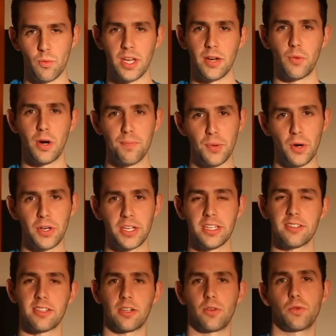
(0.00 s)
We have one
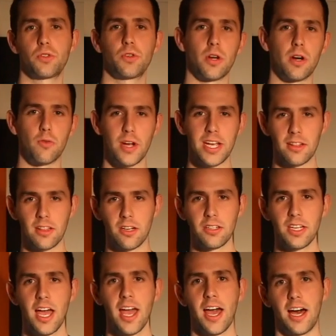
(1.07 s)
bronchus that goes to our right
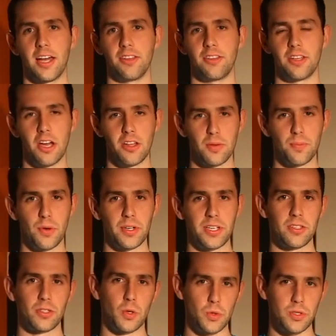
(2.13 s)
lung and the other
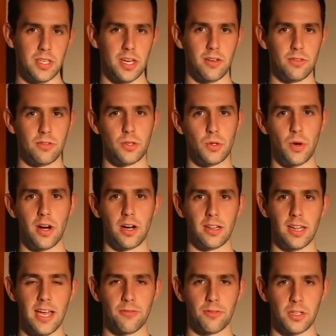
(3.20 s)
bronchus goes down to our
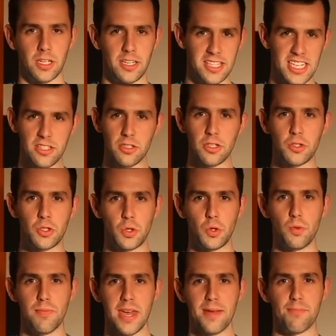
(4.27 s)
left lung. And these are the
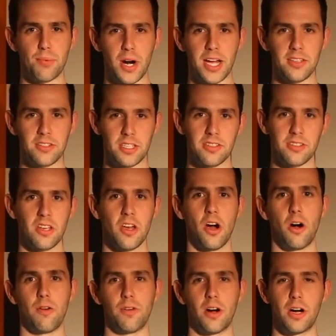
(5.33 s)
two main branches
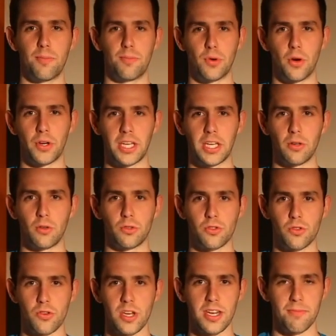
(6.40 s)
of our bronchial
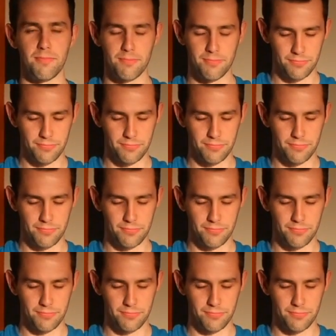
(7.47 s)
tree.